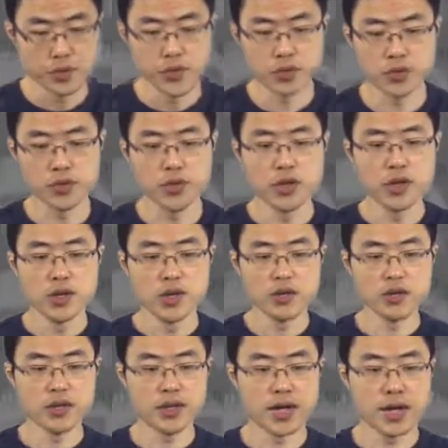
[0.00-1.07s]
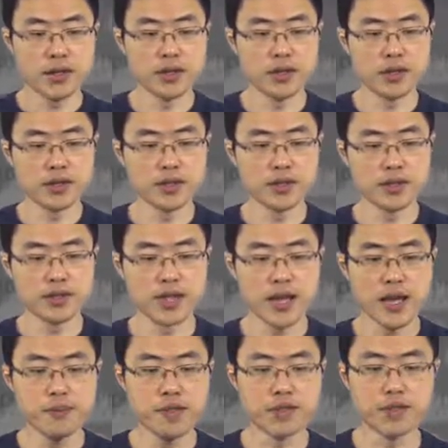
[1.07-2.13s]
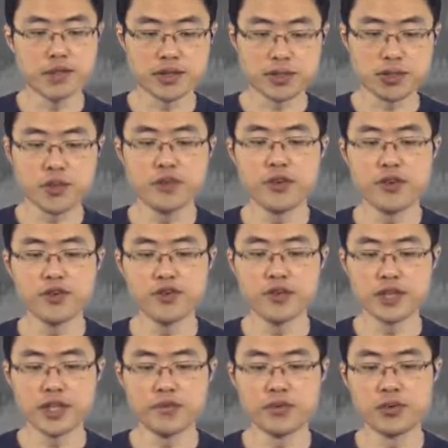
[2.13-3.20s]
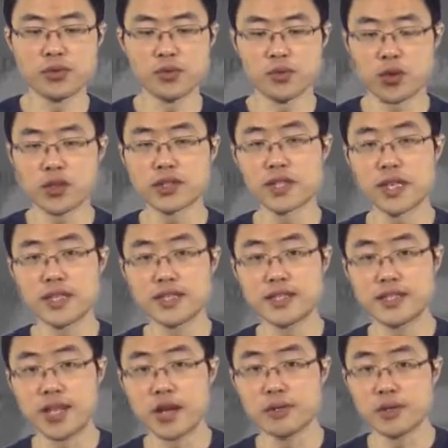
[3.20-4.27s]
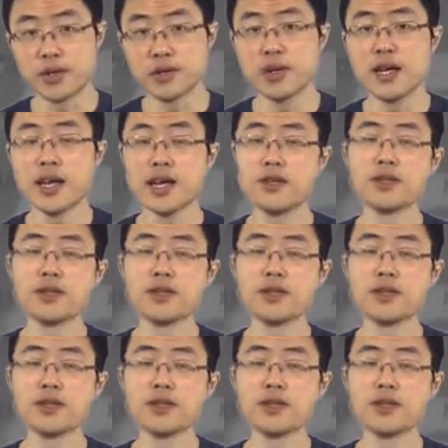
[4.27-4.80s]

Okay, so so now uh, this MH, this growth function is giving you the worst case scenario.